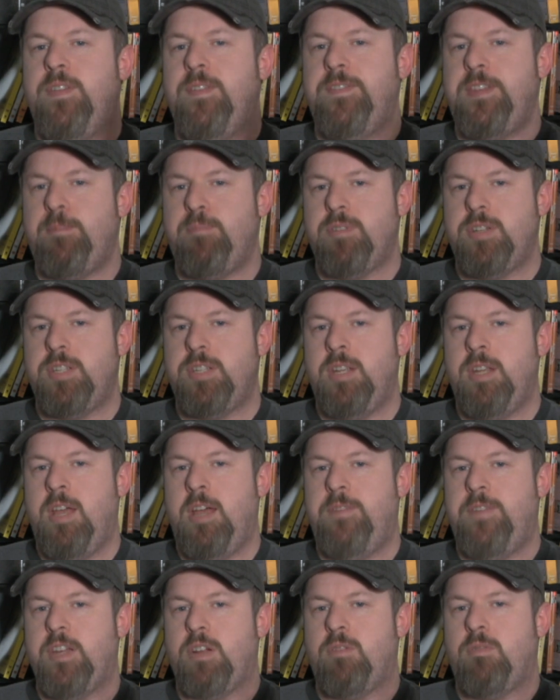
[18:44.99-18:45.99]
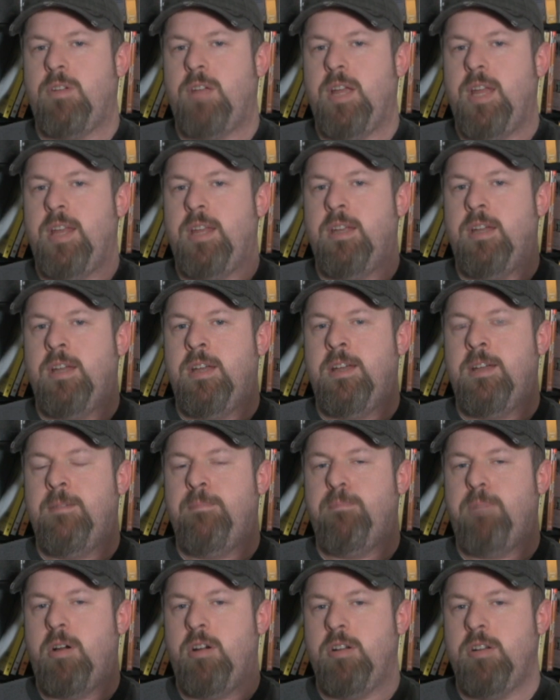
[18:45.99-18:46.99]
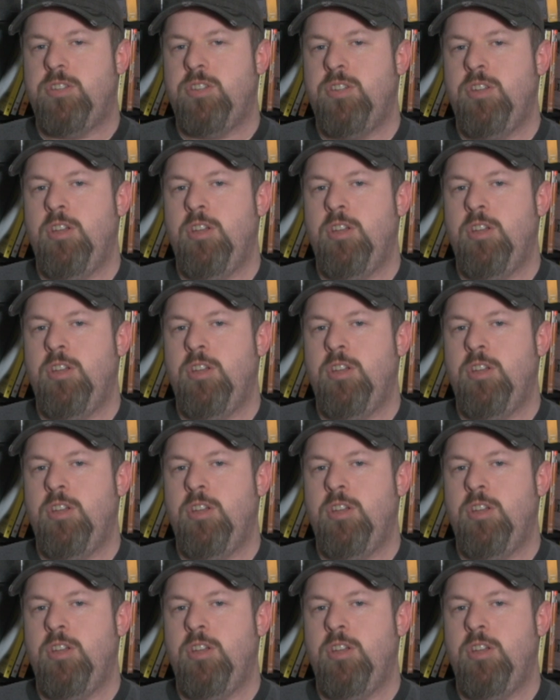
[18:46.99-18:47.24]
50% off at Barnes